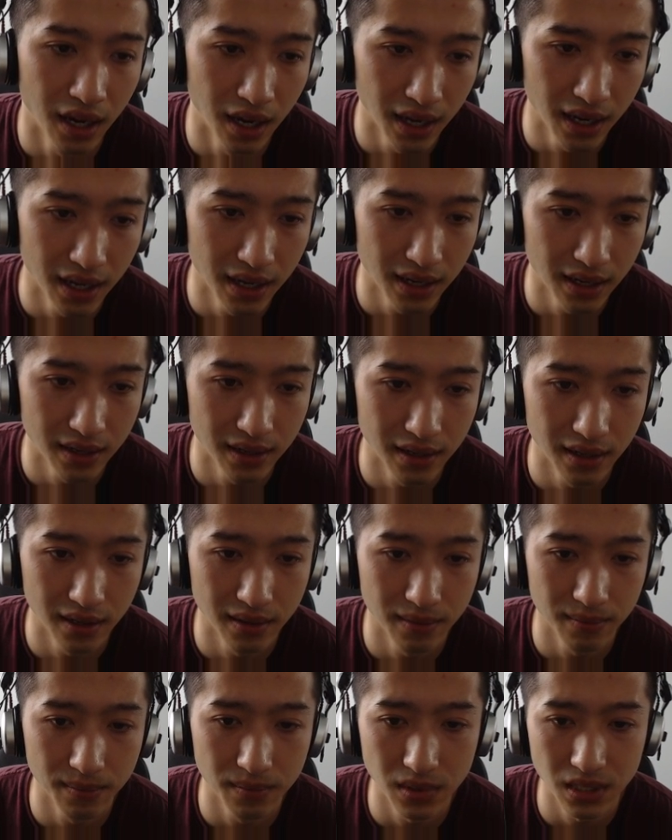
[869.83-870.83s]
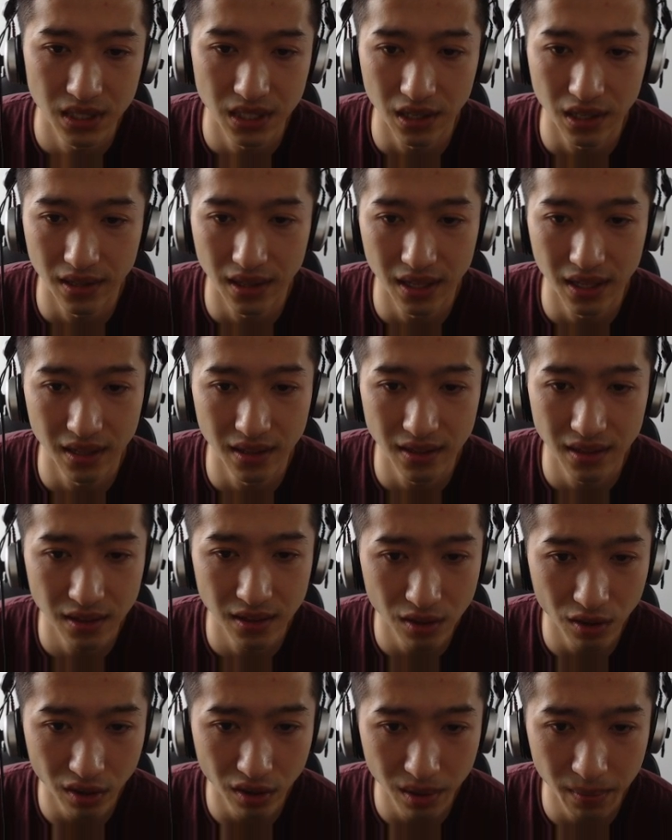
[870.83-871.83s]
So they're
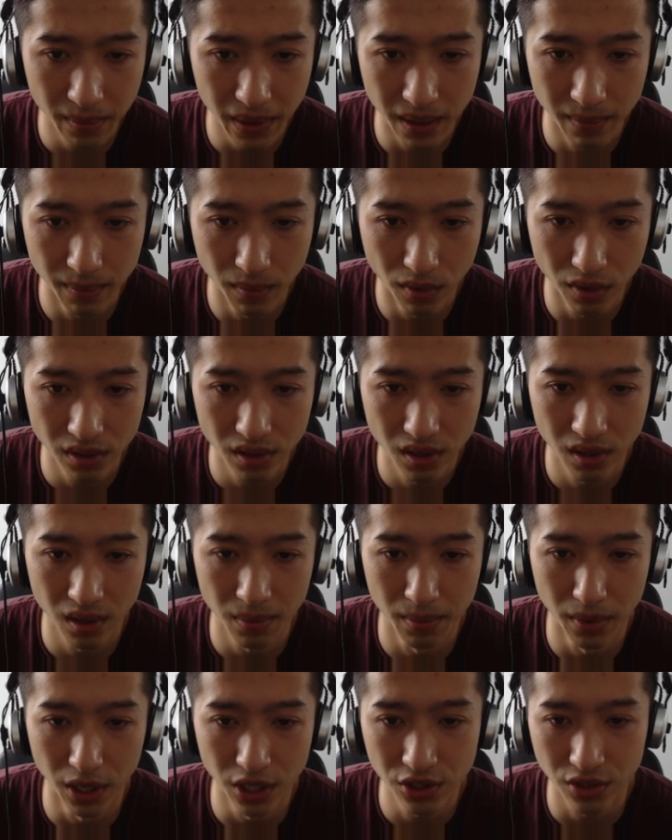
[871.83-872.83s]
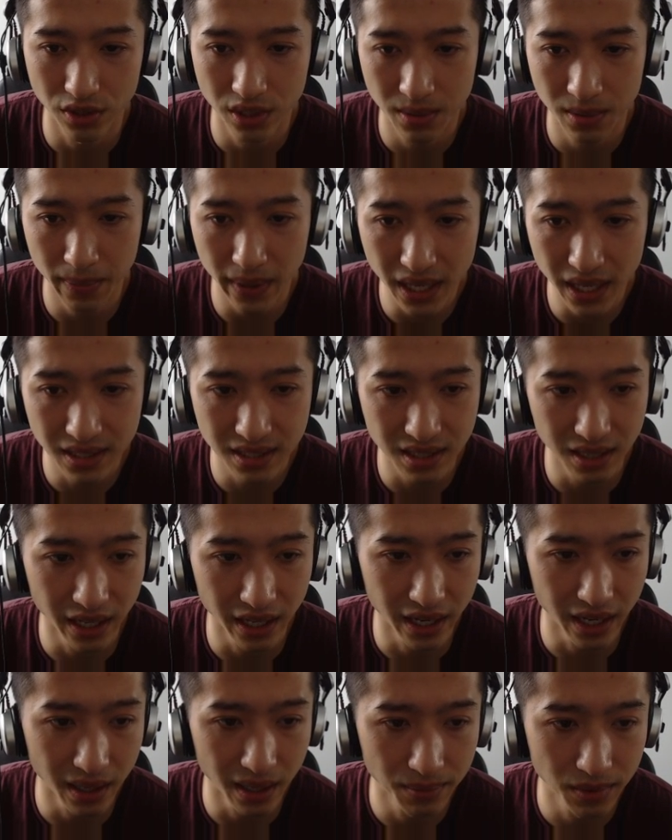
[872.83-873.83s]
talking about more commercial specs
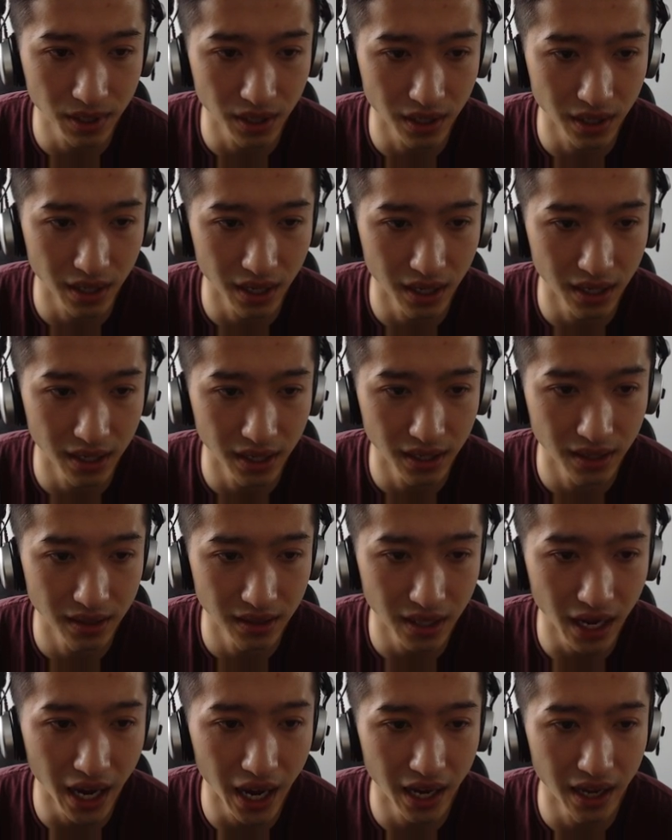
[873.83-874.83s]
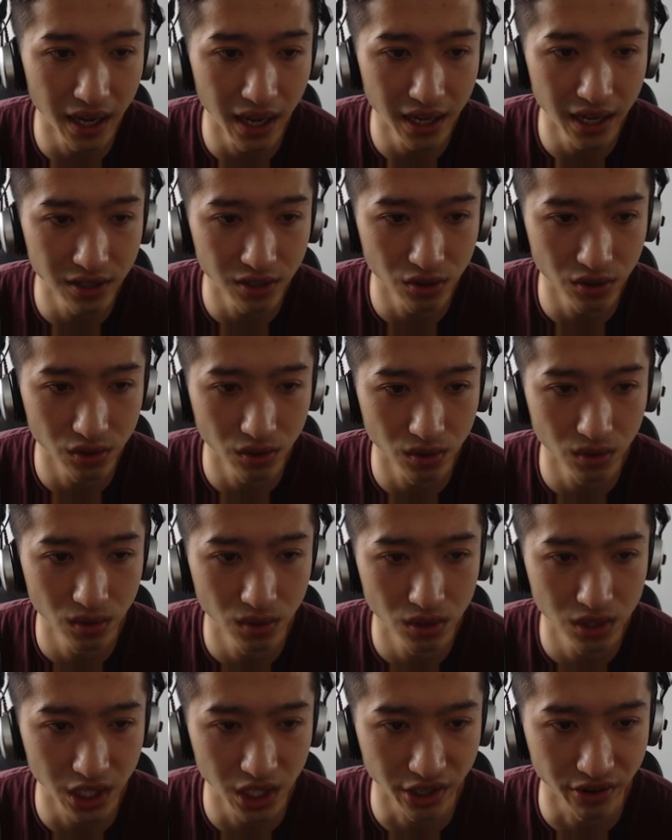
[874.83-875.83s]
leading up to the annual
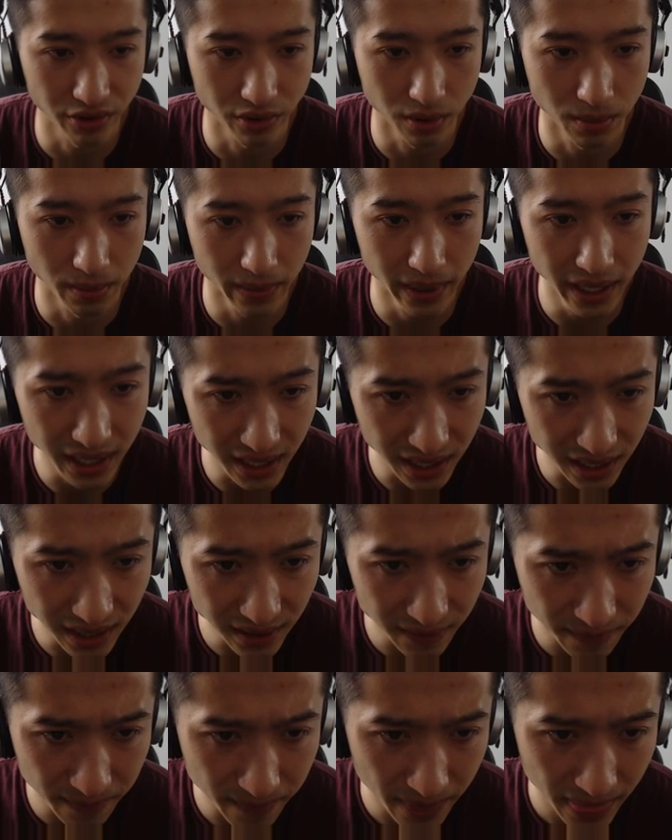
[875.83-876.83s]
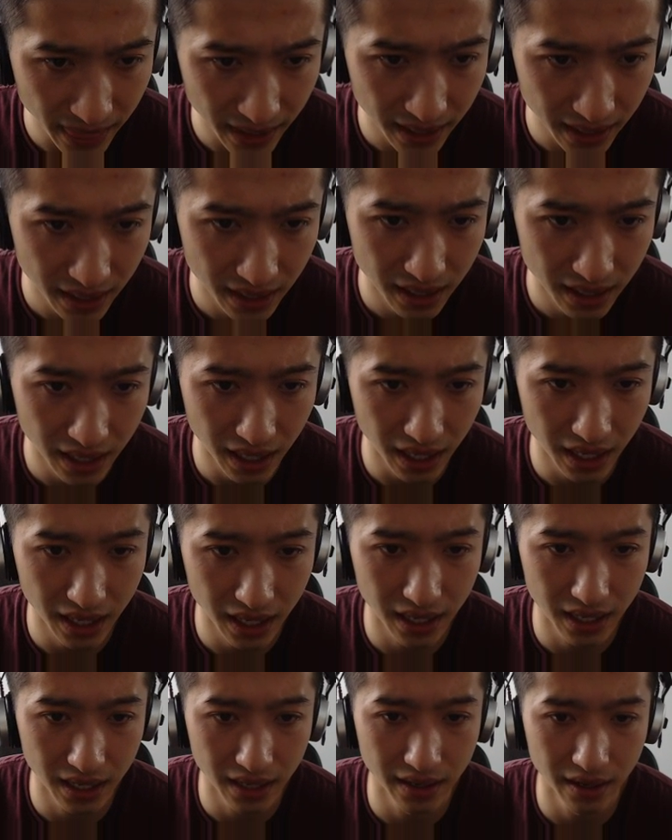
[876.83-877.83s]
general meeting,
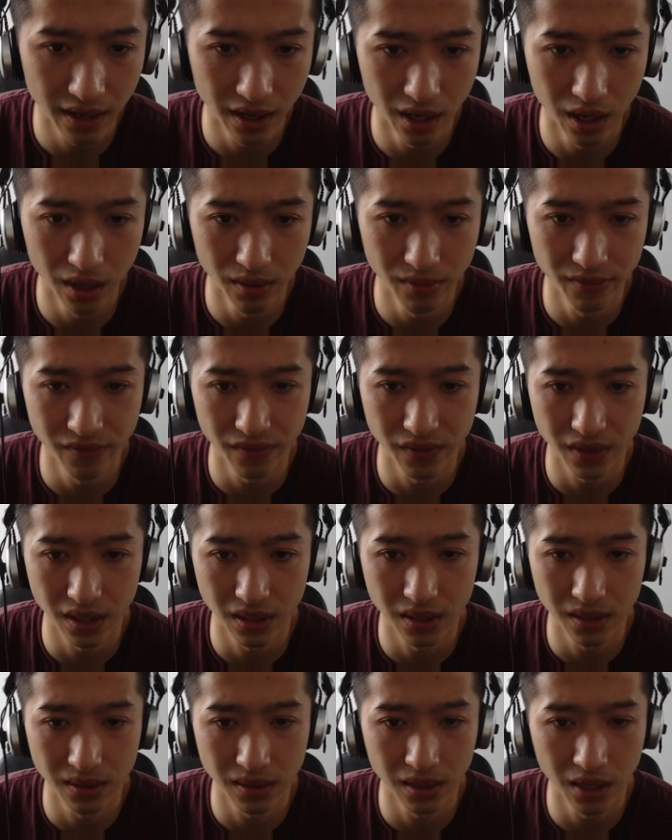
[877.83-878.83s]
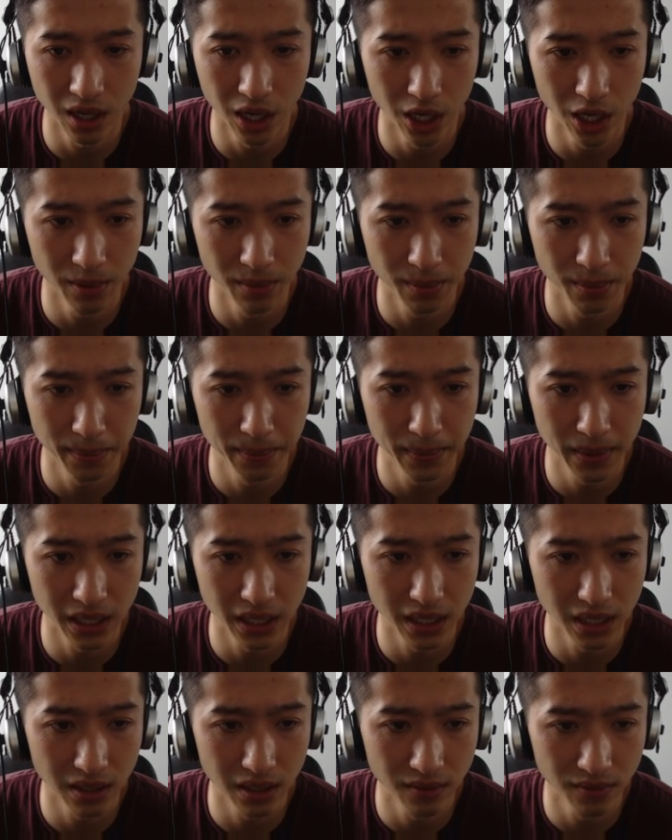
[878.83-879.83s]
and
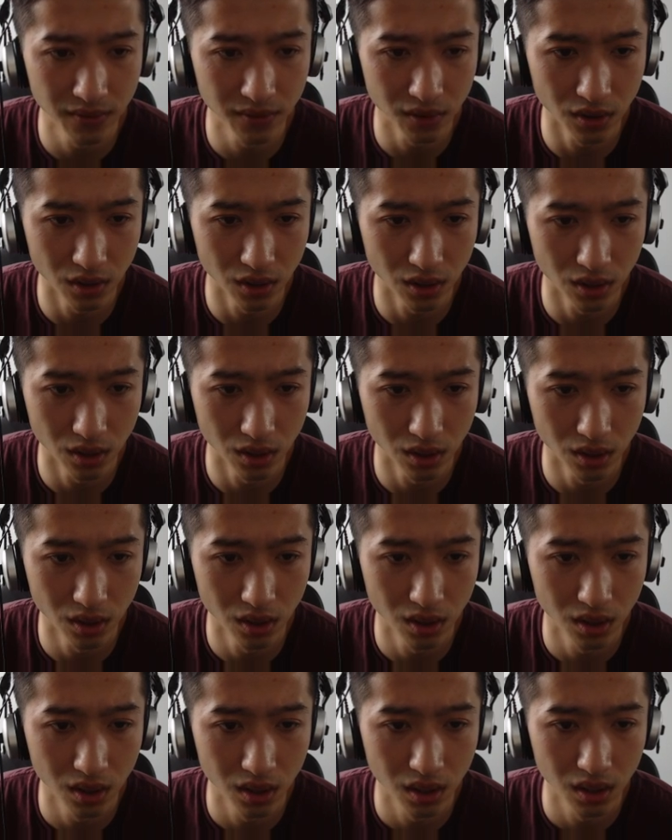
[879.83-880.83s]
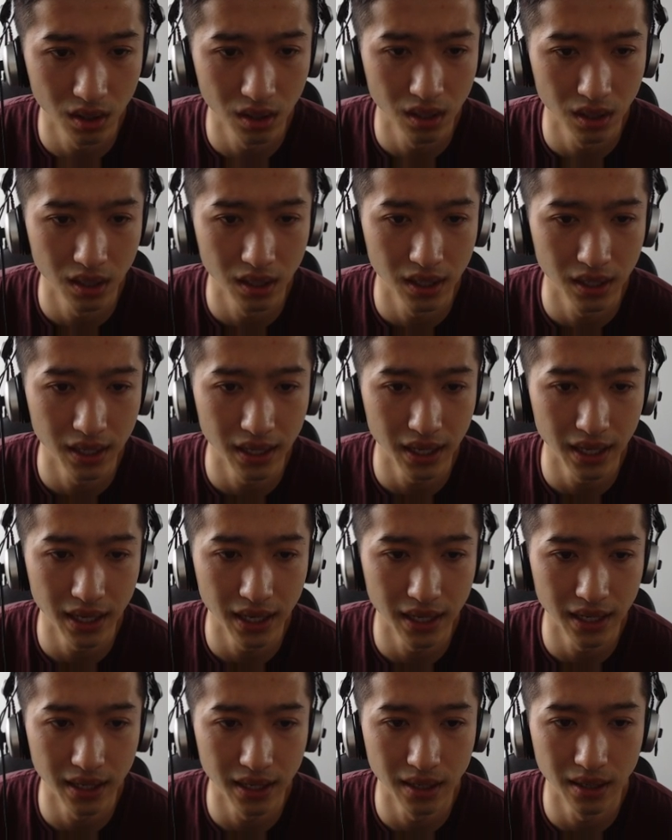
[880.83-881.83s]
hoping for
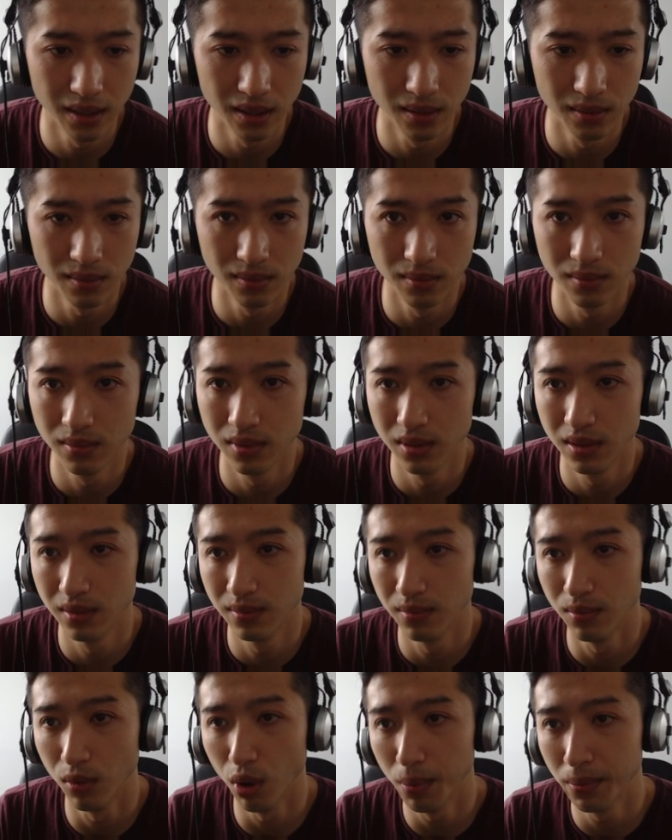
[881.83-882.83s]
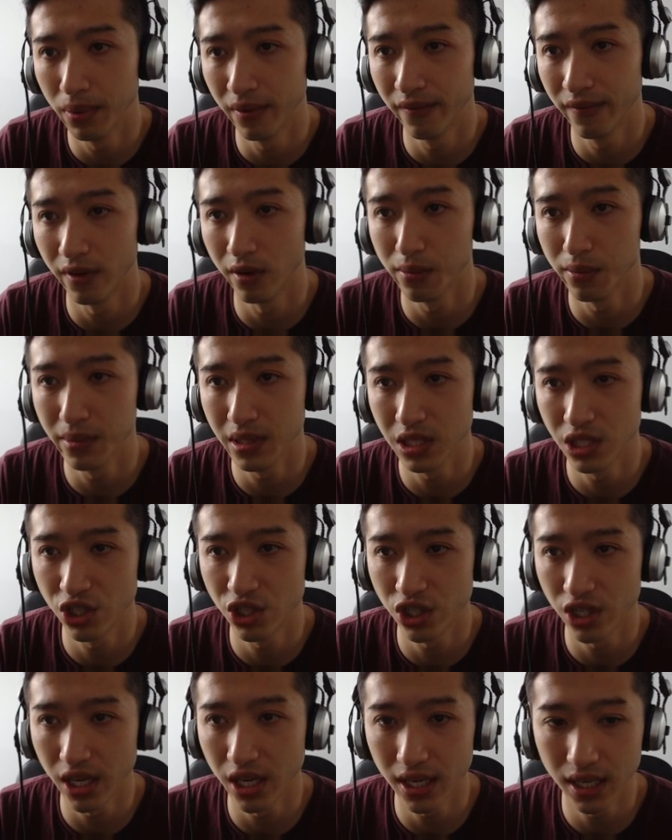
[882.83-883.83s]
more performance
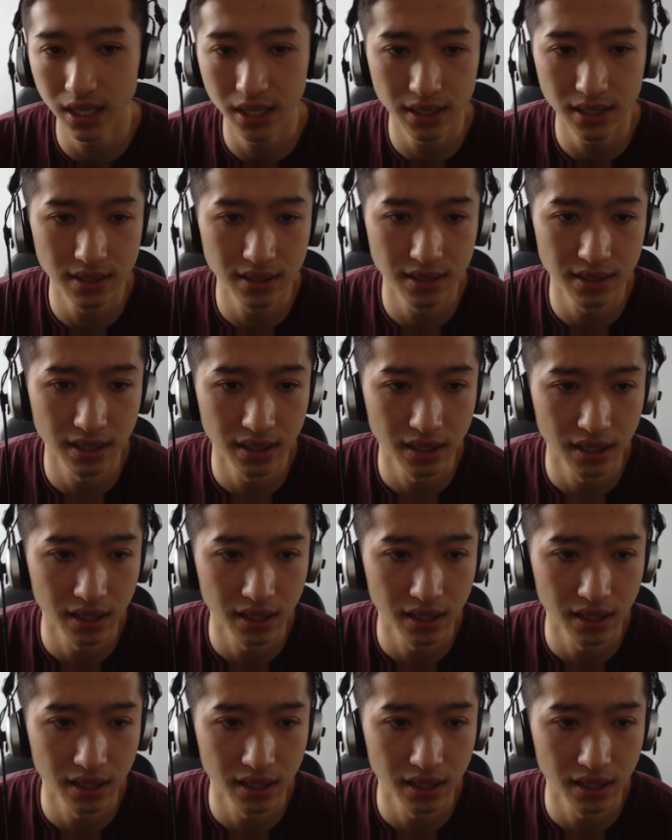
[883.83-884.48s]
shares.